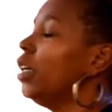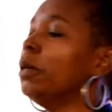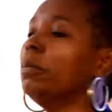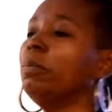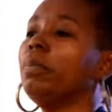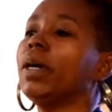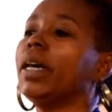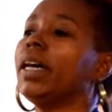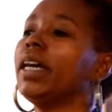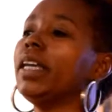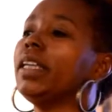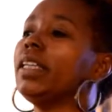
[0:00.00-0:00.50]

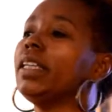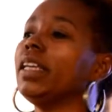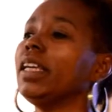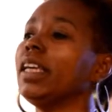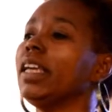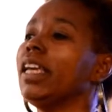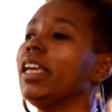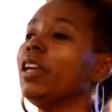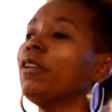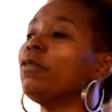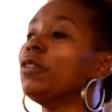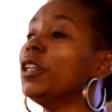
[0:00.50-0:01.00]
But
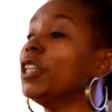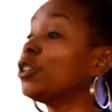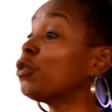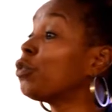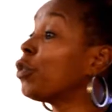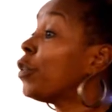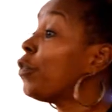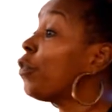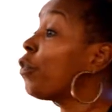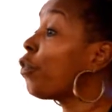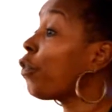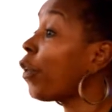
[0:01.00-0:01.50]
it's
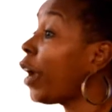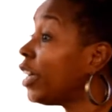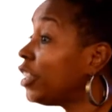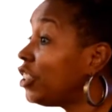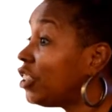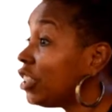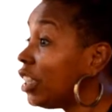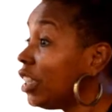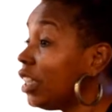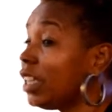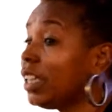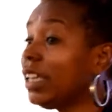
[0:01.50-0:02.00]

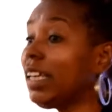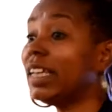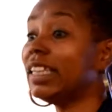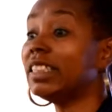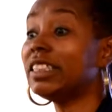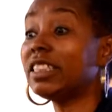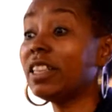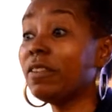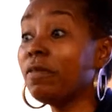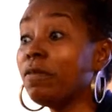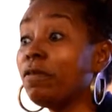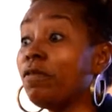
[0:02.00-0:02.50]
refreshing, it's
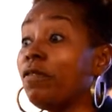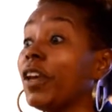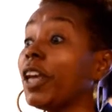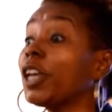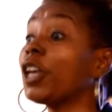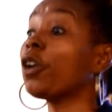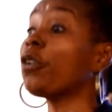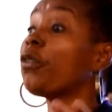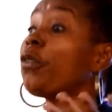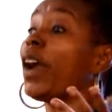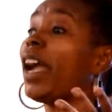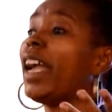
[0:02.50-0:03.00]

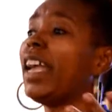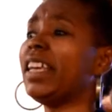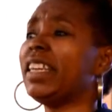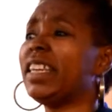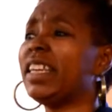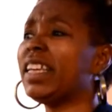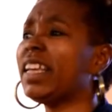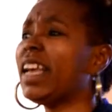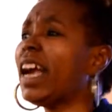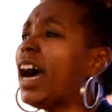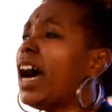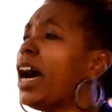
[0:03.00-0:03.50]

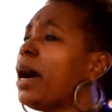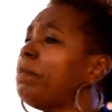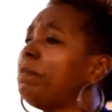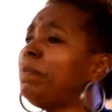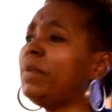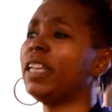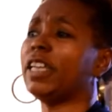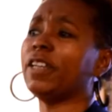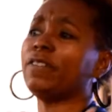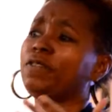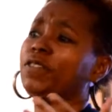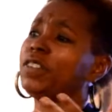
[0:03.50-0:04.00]
invigorating,
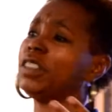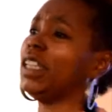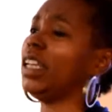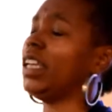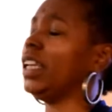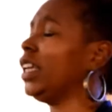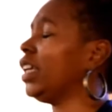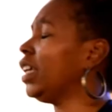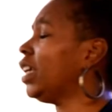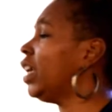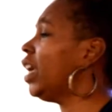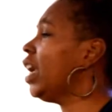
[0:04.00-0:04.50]

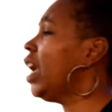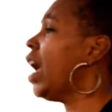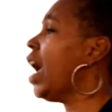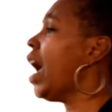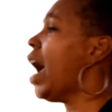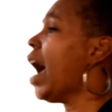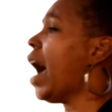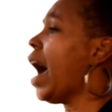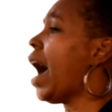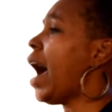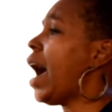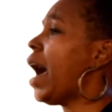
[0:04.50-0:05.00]
uplifting.
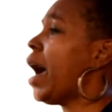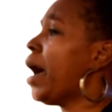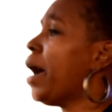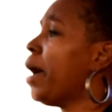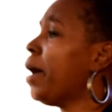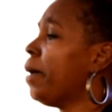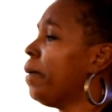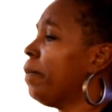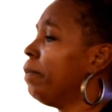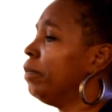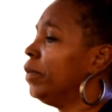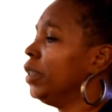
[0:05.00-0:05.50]

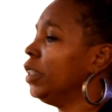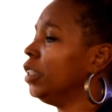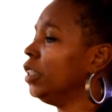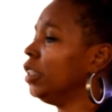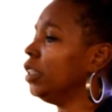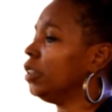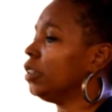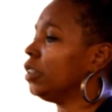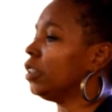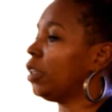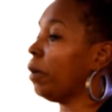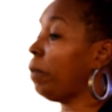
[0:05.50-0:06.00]

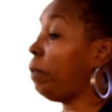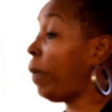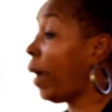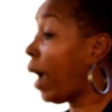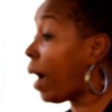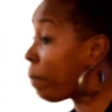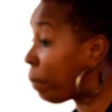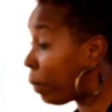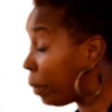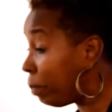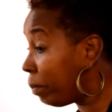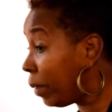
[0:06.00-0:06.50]
The
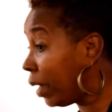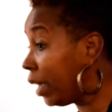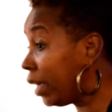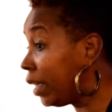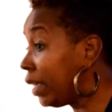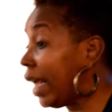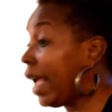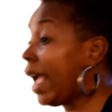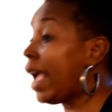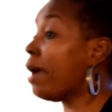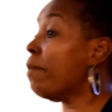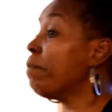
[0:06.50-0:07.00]

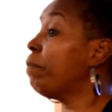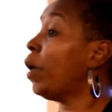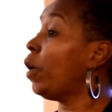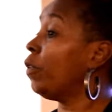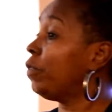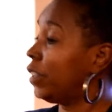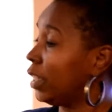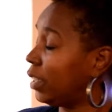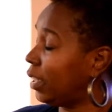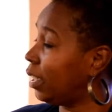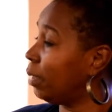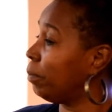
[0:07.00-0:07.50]
peppermint and
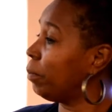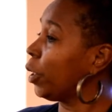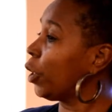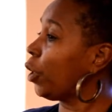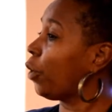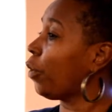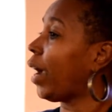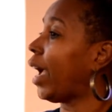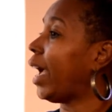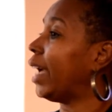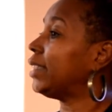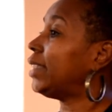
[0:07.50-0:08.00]
both the
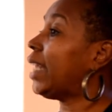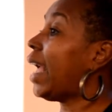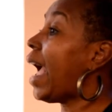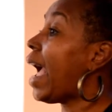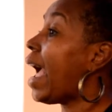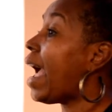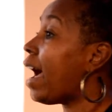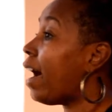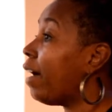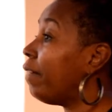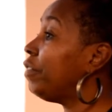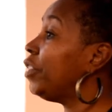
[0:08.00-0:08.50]
lemongrass
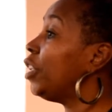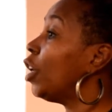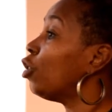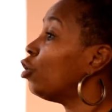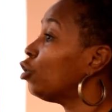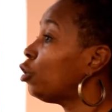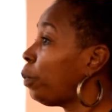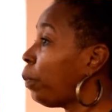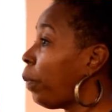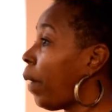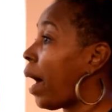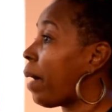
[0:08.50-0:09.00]
have
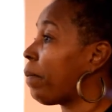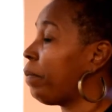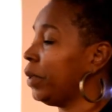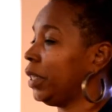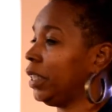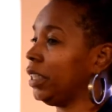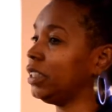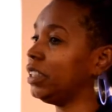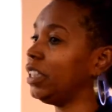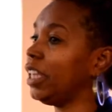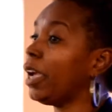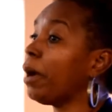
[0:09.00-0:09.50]
those
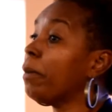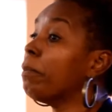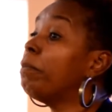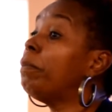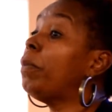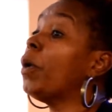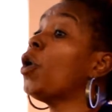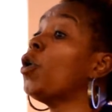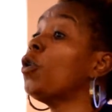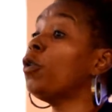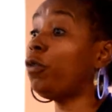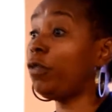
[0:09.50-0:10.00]
properties. They are
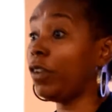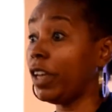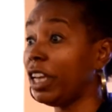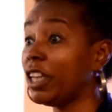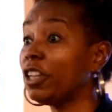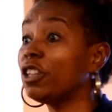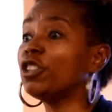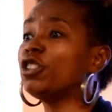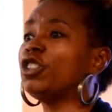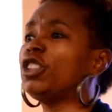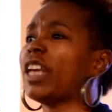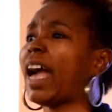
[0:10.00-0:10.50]
both
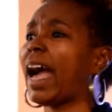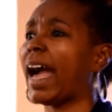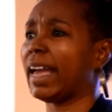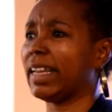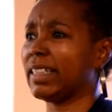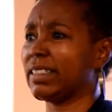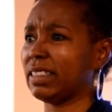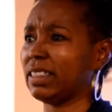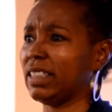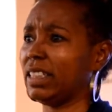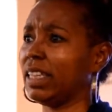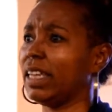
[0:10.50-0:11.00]

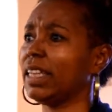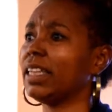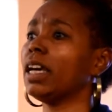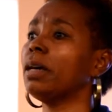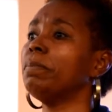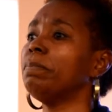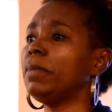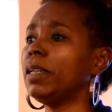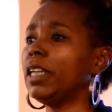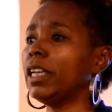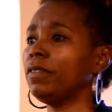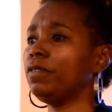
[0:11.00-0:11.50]
energizing and
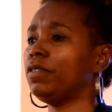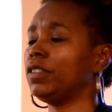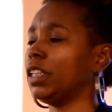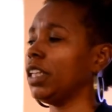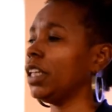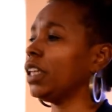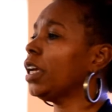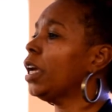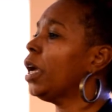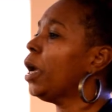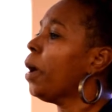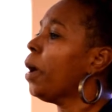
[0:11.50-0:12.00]
uplifting.